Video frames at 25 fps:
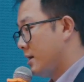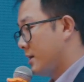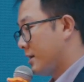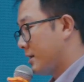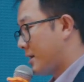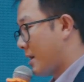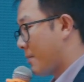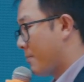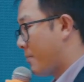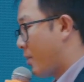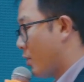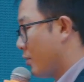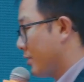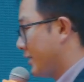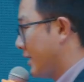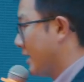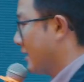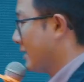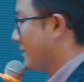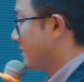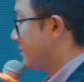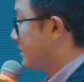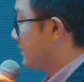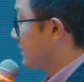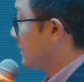
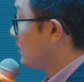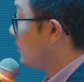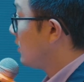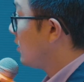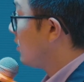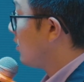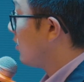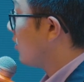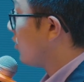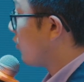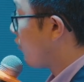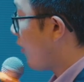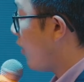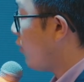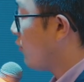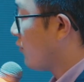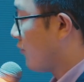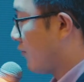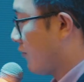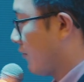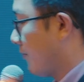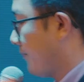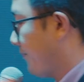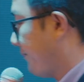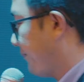Cambodia's growth.